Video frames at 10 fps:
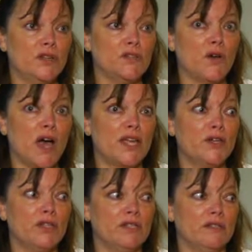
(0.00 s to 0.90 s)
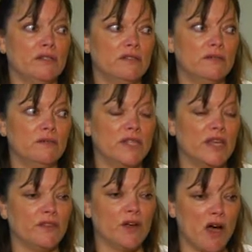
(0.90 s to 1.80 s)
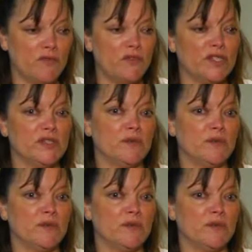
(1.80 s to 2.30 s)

So I couldn't, without the conference